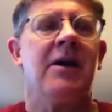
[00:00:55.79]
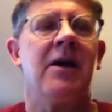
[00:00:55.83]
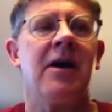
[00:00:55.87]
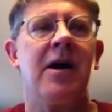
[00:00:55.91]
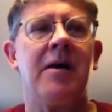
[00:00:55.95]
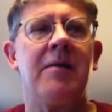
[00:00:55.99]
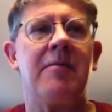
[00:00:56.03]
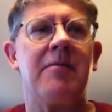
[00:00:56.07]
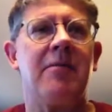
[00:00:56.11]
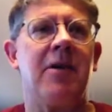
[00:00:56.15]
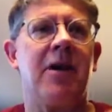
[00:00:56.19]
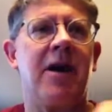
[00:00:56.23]

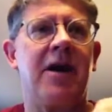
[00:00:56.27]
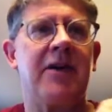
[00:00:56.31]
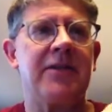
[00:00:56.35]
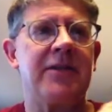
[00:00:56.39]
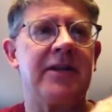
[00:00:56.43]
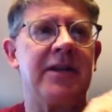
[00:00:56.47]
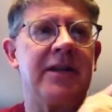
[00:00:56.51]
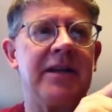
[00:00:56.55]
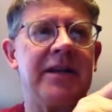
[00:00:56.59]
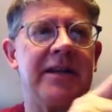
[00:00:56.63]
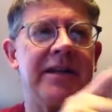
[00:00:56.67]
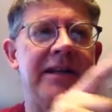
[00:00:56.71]
In
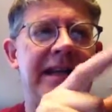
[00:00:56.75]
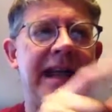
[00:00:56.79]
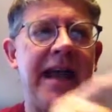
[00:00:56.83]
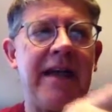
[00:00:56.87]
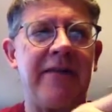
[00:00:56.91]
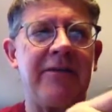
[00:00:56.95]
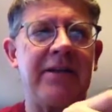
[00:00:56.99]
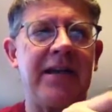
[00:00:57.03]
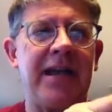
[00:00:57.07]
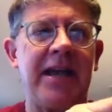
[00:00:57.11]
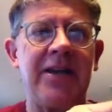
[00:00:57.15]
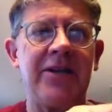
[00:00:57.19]
the
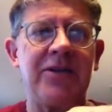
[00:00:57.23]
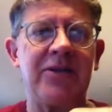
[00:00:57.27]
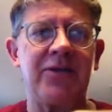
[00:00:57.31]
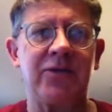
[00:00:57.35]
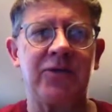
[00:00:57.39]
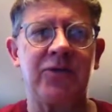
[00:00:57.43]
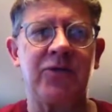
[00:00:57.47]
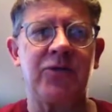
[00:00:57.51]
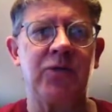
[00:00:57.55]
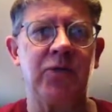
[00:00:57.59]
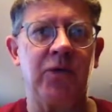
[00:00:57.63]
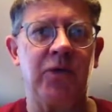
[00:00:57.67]

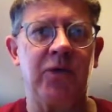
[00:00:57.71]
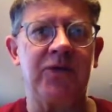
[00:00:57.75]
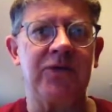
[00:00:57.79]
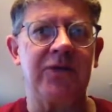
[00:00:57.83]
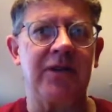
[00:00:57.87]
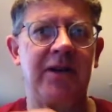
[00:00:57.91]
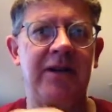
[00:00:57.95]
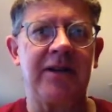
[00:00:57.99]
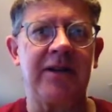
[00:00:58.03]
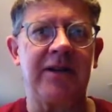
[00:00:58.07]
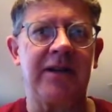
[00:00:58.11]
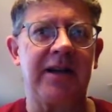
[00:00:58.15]
navigational
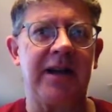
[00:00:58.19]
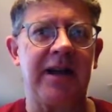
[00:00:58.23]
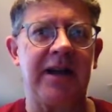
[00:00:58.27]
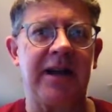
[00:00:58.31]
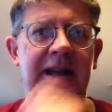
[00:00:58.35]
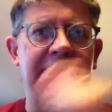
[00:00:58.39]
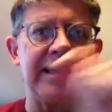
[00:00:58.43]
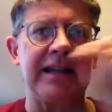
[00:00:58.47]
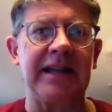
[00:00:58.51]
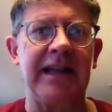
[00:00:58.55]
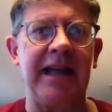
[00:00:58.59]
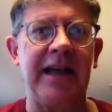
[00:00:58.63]
tools on the kind
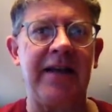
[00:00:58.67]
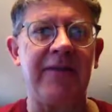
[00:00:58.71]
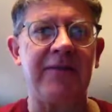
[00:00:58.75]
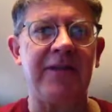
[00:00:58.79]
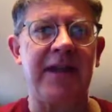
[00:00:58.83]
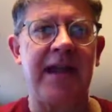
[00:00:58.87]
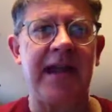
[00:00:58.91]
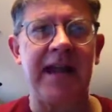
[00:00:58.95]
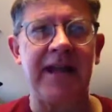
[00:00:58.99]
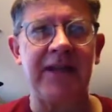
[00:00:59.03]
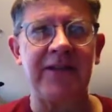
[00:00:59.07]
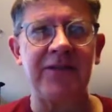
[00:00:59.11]
of
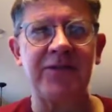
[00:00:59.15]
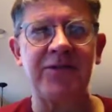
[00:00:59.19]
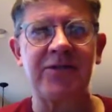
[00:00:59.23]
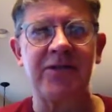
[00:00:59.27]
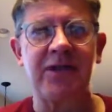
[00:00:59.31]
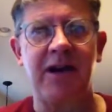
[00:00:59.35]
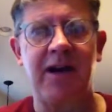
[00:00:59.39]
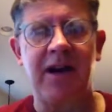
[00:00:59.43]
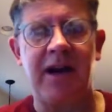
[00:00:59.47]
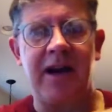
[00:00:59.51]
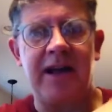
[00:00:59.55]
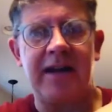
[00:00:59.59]
left-hand
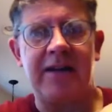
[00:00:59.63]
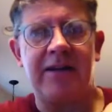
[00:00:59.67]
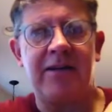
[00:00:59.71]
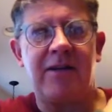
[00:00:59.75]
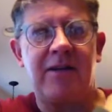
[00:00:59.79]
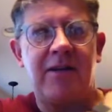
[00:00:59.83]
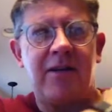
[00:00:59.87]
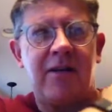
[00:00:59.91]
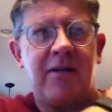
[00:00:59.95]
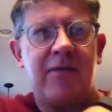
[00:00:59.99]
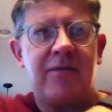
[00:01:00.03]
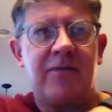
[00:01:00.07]
side
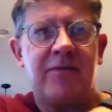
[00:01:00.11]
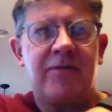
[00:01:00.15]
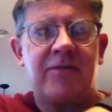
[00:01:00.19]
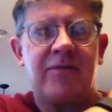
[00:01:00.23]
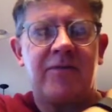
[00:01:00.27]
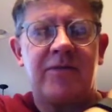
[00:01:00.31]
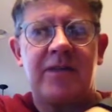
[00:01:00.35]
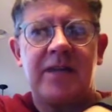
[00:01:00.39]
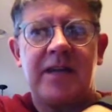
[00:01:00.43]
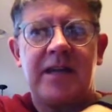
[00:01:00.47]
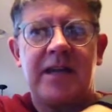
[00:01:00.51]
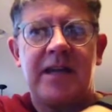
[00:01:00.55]

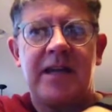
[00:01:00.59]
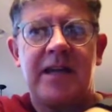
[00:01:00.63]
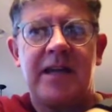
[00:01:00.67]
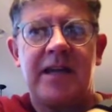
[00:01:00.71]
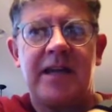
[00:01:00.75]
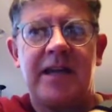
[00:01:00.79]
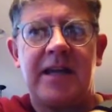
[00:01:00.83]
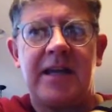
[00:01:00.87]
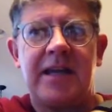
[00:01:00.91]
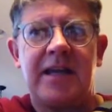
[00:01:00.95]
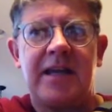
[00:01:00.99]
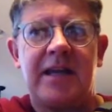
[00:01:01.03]
of
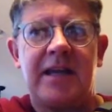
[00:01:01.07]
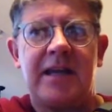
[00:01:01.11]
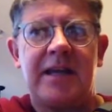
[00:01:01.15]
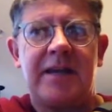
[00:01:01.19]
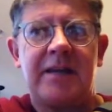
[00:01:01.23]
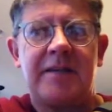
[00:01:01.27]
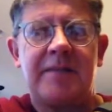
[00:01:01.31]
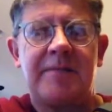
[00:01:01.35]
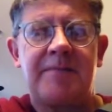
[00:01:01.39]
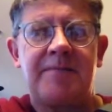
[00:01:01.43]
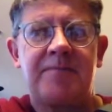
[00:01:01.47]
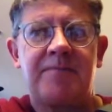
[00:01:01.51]

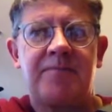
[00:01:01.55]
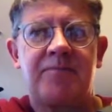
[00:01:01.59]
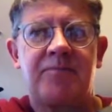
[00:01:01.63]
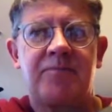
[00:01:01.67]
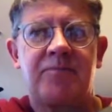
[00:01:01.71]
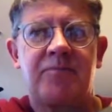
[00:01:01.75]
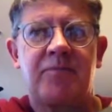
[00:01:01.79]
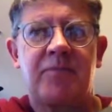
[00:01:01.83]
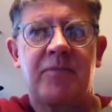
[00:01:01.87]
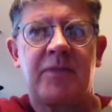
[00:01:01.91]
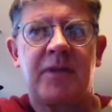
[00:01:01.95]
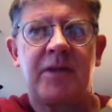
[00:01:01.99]

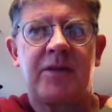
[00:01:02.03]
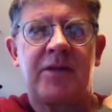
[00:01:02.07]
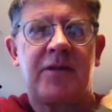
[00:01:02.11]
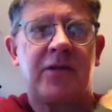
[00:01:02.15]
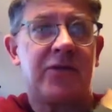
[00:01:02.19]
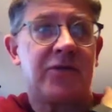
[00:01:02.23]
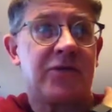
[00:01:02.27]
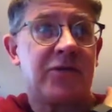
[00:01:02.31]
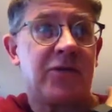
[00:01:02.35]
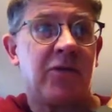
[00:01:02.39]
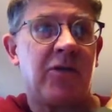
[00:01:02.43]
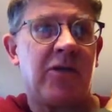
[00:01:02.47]

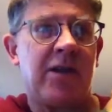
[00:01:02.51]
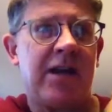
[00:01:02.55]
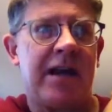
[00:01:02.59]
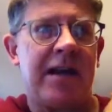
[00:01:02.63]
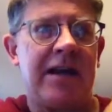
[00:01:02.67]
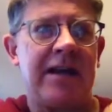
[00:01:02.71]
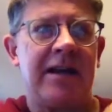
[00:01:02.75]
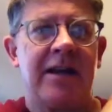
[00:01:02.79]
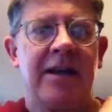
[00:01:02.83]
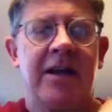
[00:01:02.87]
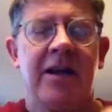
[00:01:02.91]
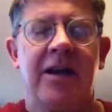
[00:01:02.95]
your
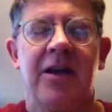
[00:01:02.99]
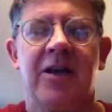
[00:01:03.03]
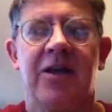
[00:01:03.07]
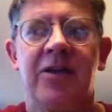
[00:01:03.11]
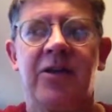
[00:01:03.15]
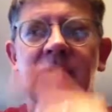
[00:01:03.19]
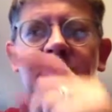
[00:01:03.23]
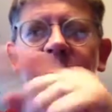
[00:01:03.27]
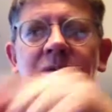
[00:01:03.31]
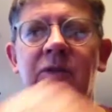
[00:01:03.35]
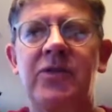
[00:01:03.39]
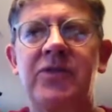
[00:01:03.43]
screen,
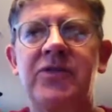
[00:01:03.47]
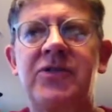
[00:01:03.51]
you'll